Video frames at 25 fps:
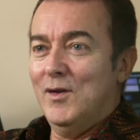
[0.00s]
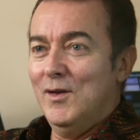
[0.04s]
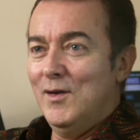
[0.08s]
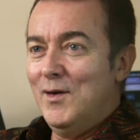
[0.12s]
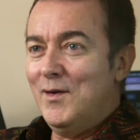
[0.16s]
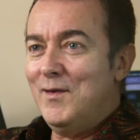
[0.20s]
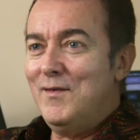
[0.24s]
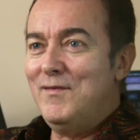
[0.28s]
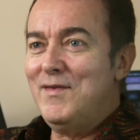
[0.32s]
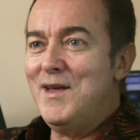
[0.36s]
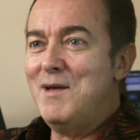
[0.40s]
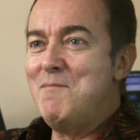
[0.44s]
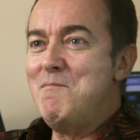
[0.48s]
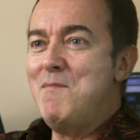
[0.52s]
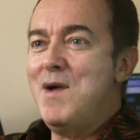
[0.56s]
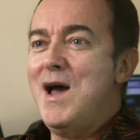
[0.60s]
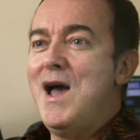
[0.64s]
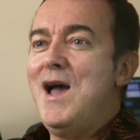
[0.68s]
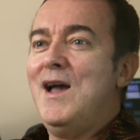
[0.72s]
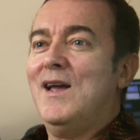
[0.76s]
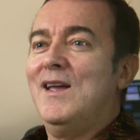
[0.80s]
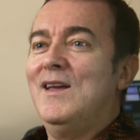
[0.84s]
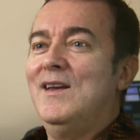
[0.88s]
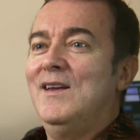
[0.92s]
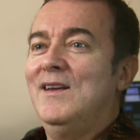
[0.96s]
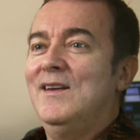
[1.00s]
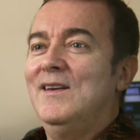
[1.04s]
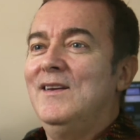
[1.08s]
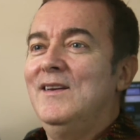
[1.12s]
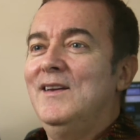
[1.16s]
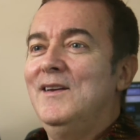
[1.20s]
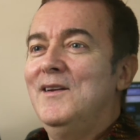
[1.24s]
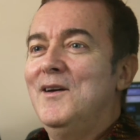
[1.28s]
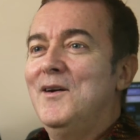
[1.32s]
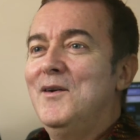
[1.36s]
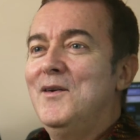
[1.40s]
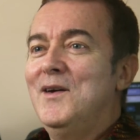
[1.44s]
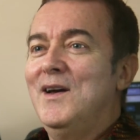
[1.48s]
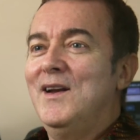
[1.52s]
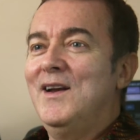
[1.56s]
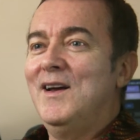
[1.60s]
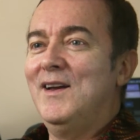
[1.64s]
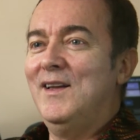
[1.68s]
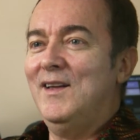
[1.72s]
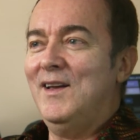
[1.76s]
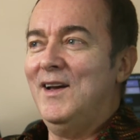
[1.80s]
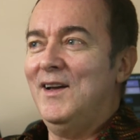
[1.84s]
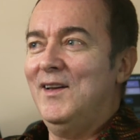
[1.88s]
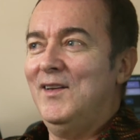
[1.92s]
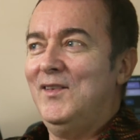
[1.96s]
a lot of them back, you know, and
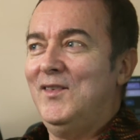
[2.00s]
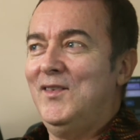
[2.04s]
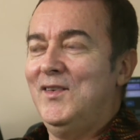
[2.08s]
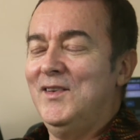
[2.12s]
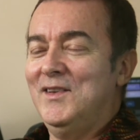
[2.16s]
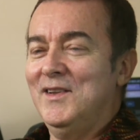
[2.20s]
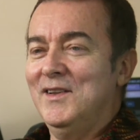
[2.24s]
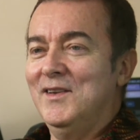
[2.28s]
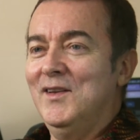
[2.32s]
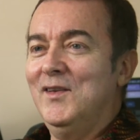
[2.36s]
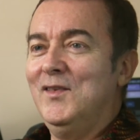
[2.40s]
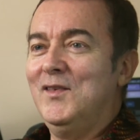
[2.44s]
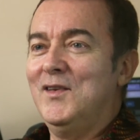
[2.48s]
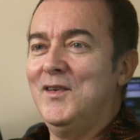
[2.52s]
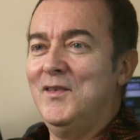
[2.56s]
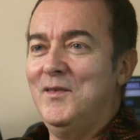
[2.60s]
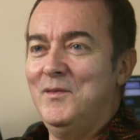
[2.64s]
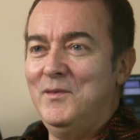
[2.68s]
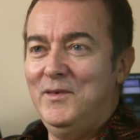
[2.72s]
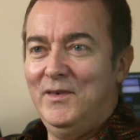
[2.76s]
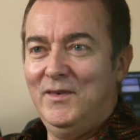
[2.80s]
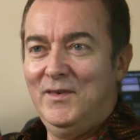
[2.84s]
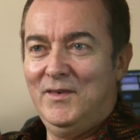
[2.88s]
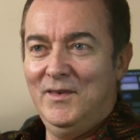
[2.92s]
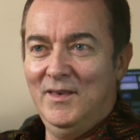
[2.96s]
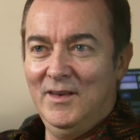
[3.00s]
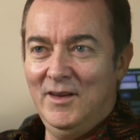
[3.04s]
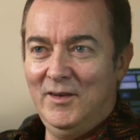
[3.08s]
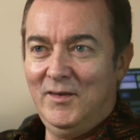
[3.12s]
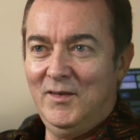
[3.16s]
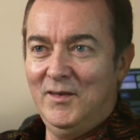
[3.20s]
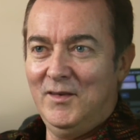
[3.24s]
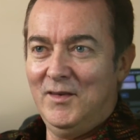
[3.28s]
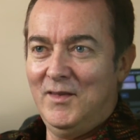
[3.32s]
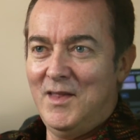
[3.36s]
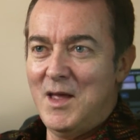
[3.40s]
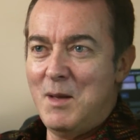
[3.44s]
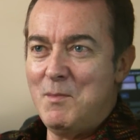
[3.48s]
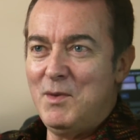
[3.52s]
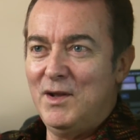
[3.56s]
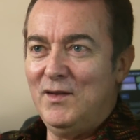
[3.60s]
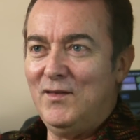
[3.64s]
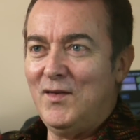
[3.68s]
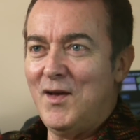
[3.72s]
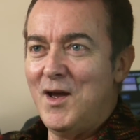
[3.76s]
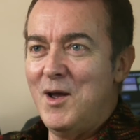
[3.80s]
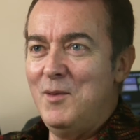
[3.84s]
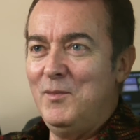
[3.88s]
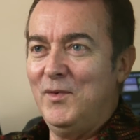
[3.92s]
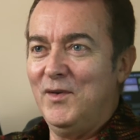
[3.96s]
I, I sit and listen listen to them at
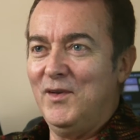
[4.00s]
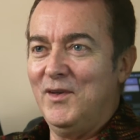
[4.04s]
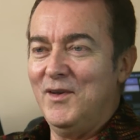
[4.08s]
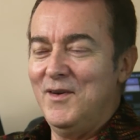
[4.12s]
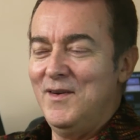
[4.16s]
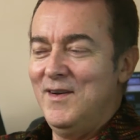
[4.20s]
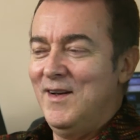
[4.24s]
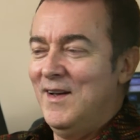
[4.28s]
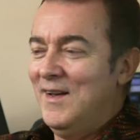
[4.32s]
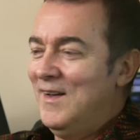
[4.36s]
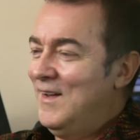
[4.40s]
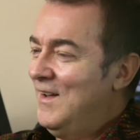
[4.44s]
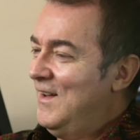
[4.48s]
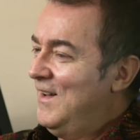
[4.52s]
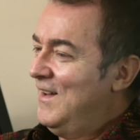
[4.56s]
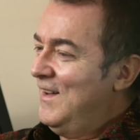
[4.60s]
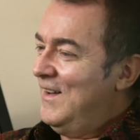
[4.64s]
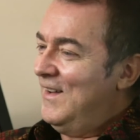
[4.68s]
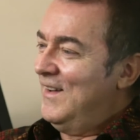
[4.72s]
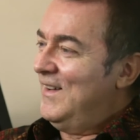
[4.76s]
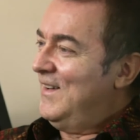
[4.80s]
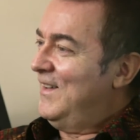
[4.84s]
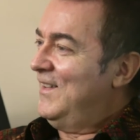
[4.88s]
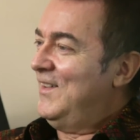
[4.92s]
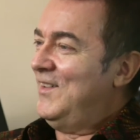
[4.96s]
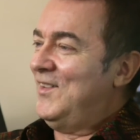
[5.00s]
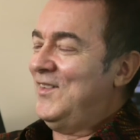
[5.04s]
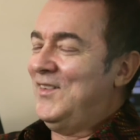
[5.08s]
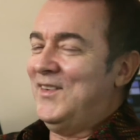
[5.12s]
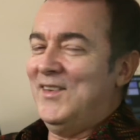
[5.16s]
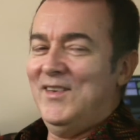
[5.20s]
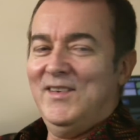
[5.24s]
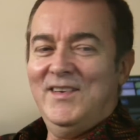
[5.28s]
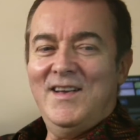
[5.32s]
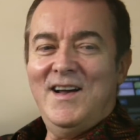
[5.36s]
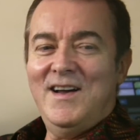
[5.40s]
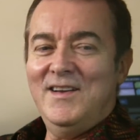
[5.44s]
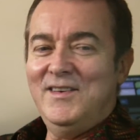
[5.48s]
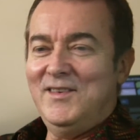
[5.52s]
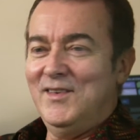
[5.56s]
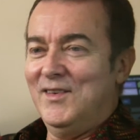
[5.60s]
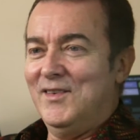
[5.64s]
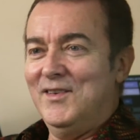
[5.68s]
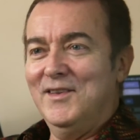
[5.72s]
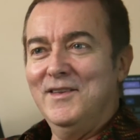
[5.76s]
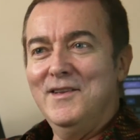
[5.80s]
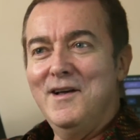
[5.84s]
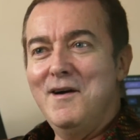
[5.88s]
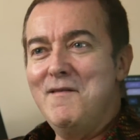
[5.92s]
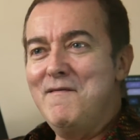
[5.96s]
times and go, it's just I
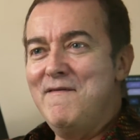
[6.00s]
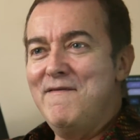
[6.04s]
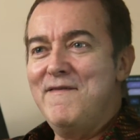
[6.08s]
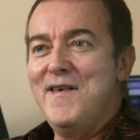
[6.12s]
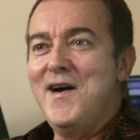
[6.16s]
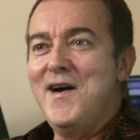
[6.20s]
just love